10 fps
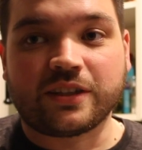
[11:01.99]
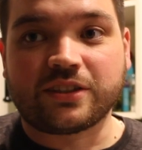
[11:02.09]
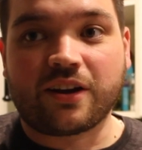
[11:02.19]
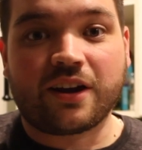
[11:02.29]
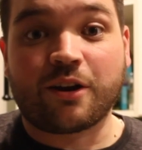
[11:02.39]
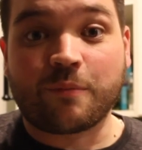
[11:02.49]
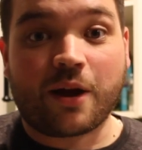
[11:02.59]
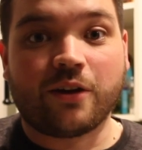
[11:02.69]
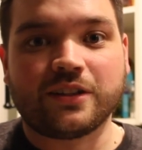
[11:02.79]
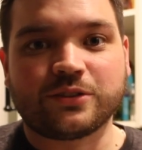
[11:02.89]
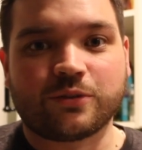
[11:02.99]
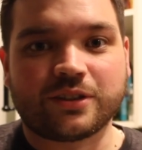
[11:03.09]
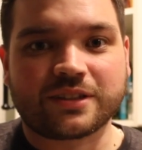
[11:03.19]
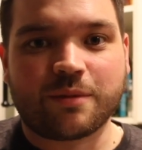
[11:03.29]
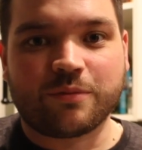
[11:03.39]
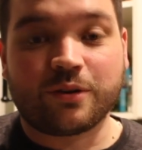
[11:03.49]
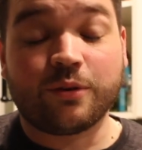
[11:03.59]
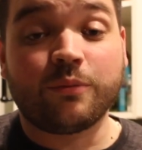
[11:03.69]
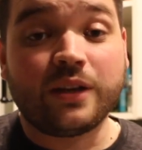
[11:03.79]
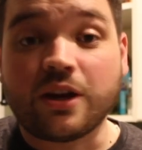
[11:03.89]
when I started hearing about all these orders come
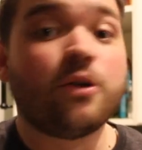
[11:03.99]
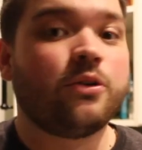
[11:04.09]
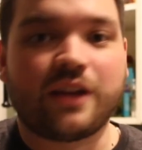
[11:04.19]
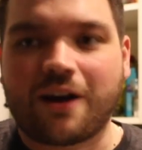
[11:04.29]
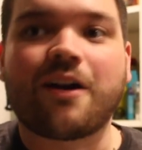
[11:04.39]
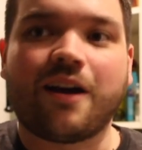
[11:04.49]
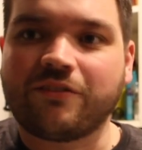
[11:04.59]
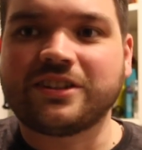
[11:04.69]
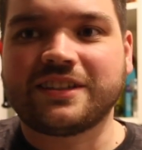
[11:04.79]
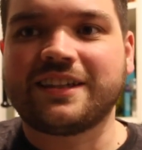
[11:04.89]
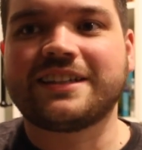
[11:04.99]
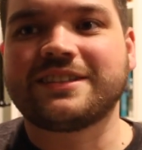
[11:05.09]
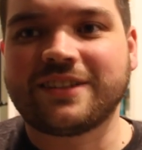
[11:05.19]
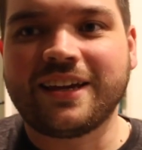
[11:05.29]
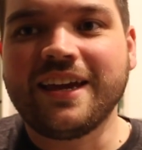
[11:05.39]
through, and we know who they are, obviously, because